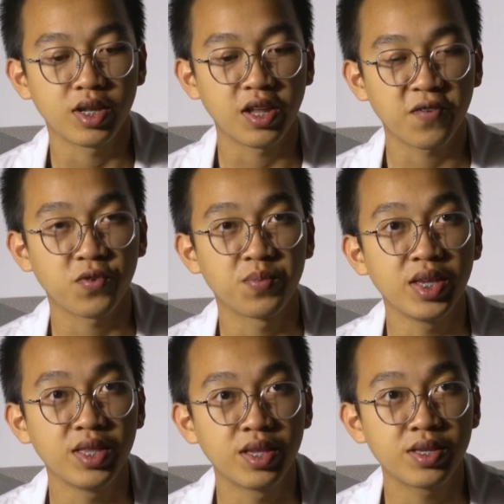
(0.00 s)
Now, for
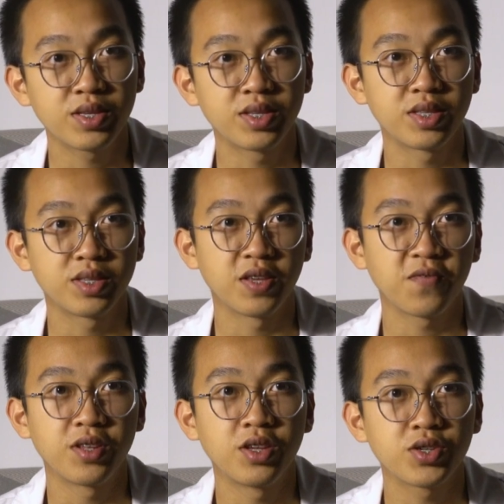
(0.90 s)
me, this
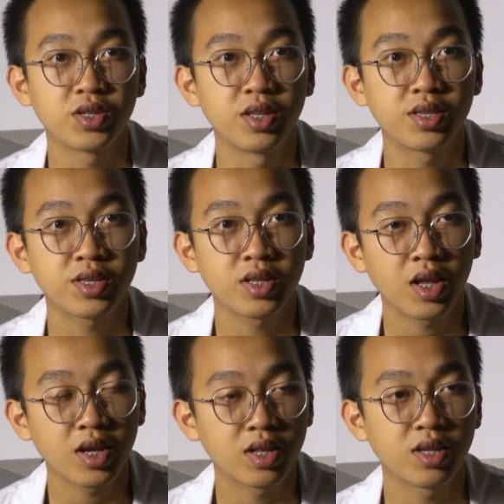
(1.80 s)
definition is
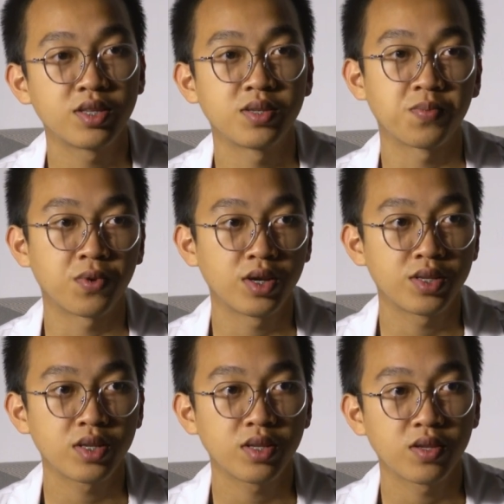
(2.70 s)
slightly
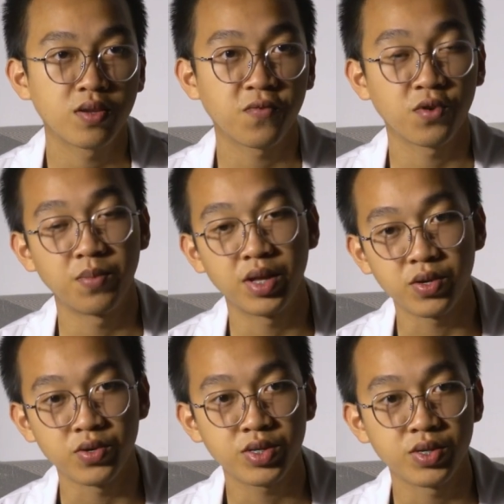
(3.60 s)
surprising for a
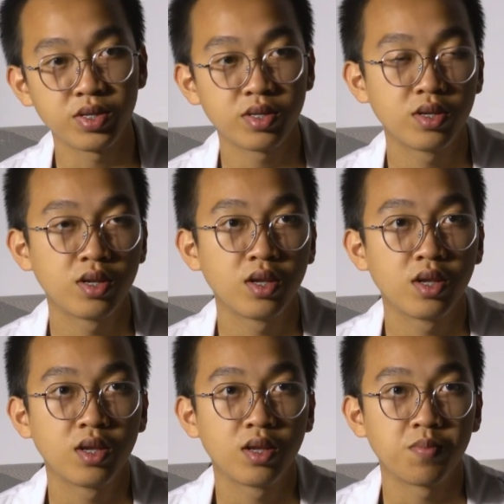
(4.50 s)
medical student
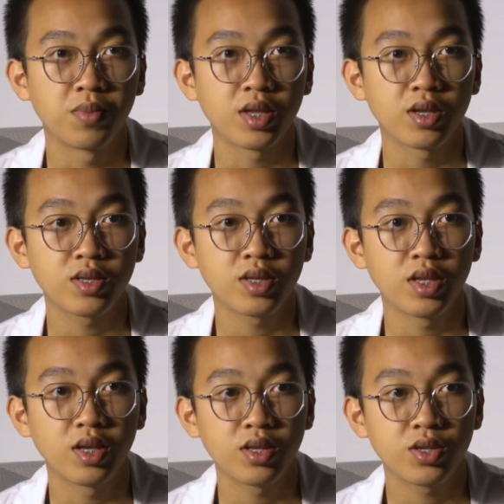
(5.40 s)
because
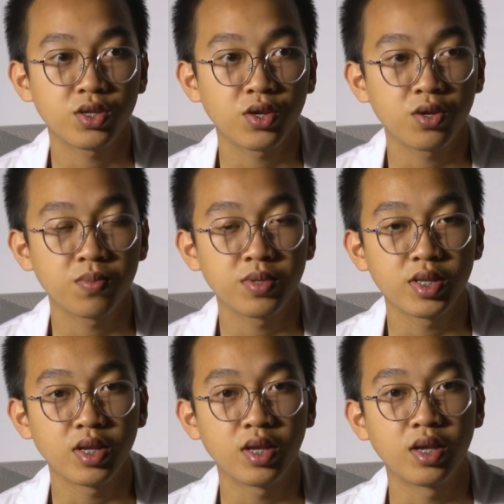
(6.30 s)
it is
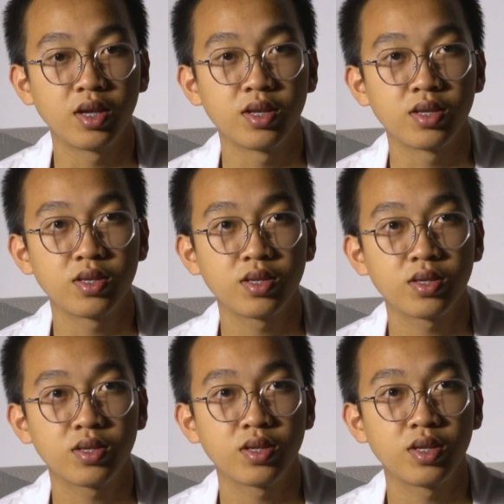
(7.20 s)
termed
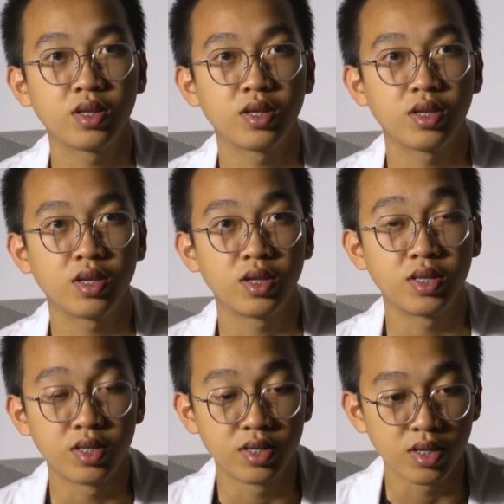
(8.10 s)
as a
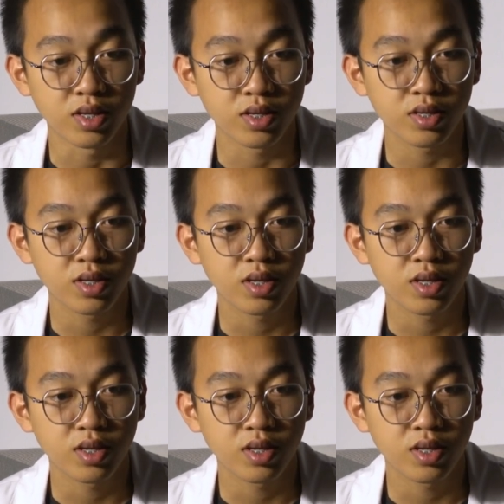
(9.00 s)
disease.